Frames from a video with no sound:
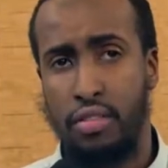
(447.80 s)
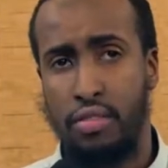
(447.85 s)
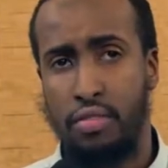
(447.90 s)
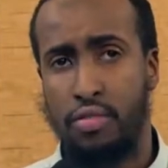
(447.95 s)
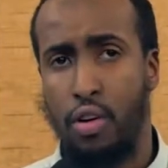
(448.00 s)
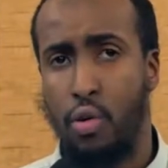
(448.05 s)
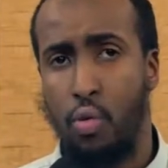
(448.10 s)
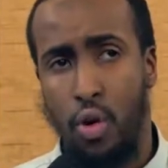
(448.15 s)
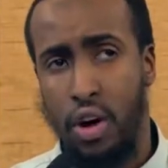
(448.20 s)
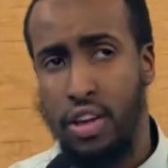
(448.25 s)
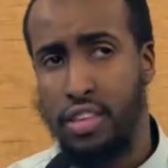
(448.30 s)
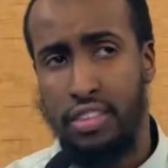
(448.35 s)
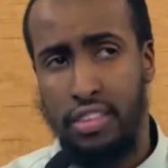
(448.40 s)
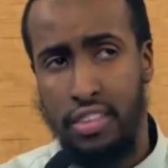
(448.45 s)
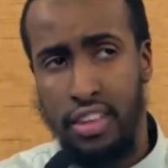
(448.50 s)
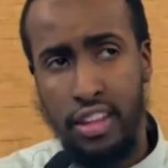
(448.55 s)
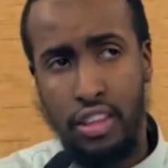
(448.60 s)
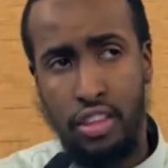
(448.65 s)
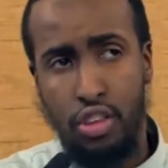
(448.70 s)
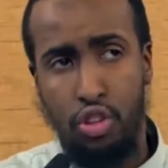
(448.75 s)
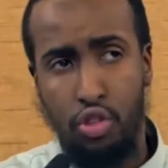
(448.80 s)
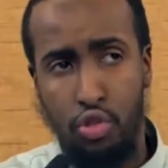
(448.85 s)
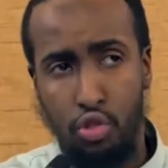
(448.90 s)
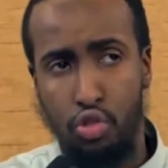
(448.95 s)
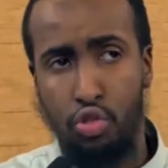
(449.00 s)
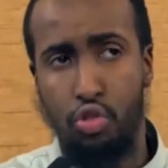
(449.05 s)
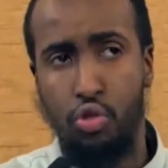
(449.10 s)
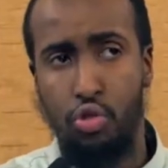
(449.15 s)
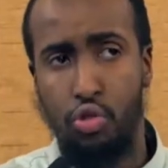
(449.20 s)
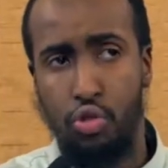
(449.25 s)
For what sin did you
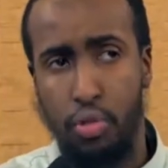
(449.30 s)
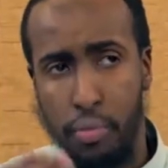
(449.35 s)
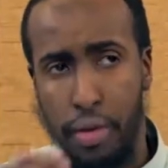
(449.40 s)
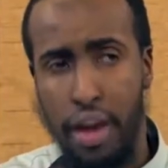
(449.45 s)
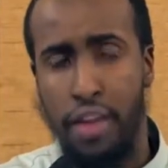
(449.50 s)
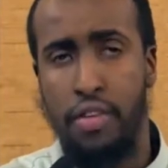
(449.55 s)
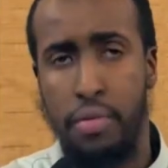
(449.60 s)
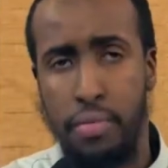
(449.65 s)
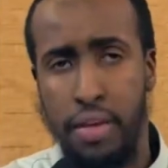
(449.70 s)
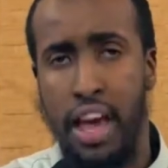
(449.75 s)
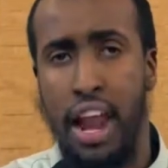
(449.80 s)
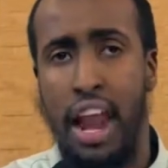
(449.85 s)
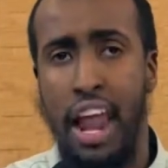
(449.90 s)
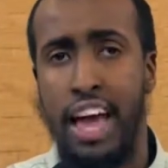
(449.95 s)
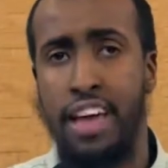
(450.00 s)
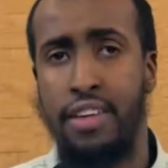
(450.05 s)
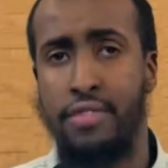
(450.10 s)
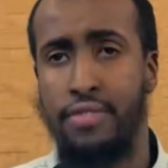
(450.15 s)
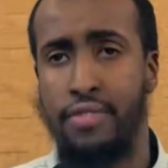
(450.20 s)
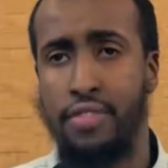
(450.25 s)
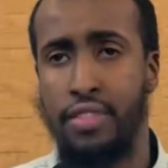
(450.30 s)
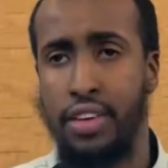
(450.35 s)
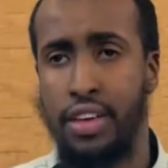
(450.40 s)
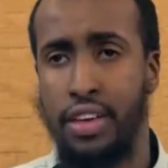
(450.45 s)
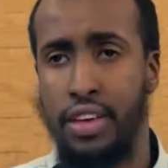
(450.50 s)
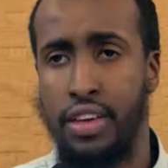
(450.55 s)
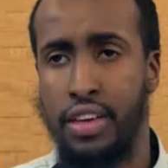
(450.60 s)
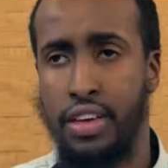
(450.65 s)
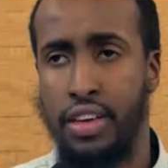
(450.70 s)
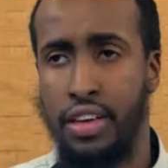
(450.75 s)
choose to bury me alive
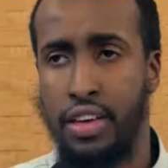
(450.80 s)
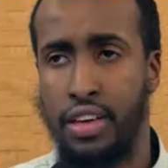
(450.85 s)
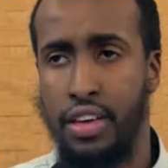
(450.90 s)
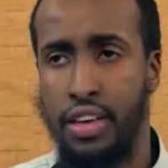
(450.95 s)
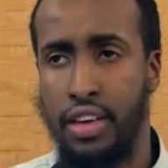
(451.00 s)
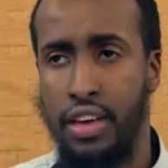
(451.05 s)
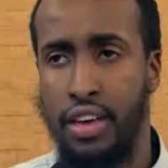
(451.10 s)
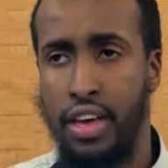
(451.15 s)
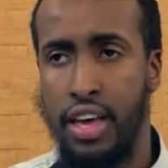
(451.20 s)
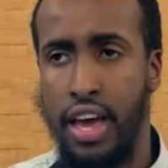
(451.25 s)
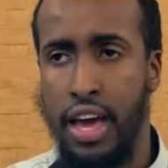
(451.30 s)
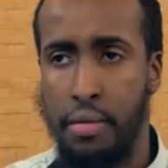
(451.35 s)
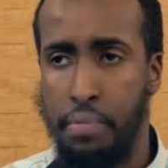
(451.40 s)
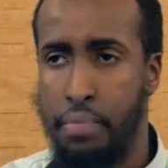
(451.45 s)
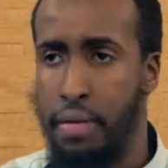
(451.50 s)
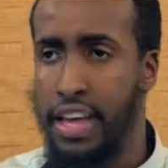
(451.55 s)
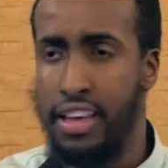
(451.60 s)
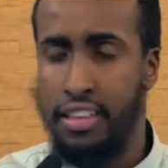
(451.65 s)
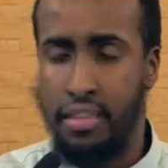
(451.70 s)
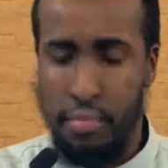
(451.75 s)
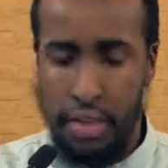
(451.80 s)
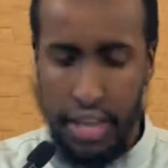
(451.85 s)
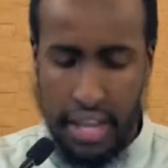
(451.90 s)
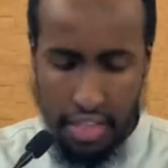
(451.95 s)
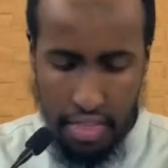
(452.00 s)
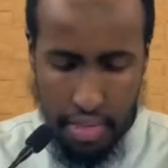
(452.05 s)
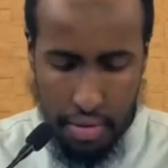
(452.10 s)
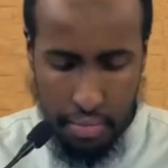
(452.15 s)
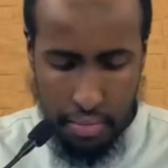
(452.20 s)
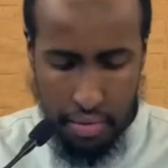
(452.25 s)
and place me
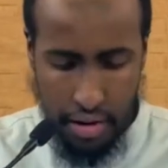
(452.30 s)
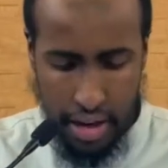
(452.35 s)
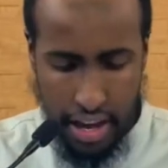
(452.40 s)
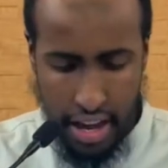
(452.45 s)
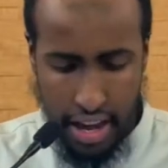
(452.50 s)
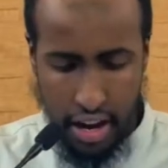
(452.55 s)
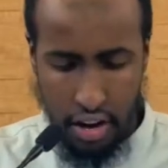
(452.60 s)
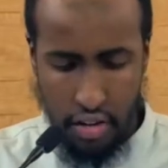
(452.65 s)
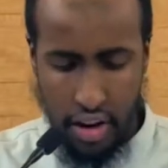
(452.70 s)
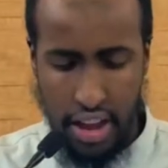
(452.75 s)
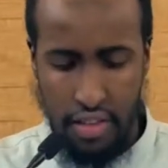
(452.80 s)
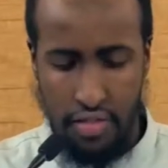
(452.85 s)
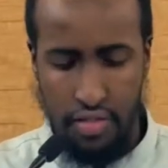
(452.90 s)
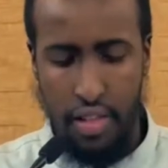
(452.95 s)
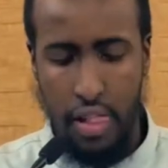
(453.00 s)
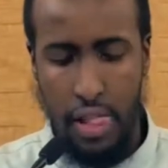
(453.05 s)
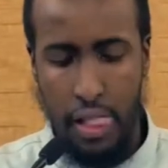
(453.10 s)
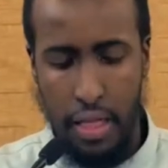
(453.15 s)
in the uh, grave?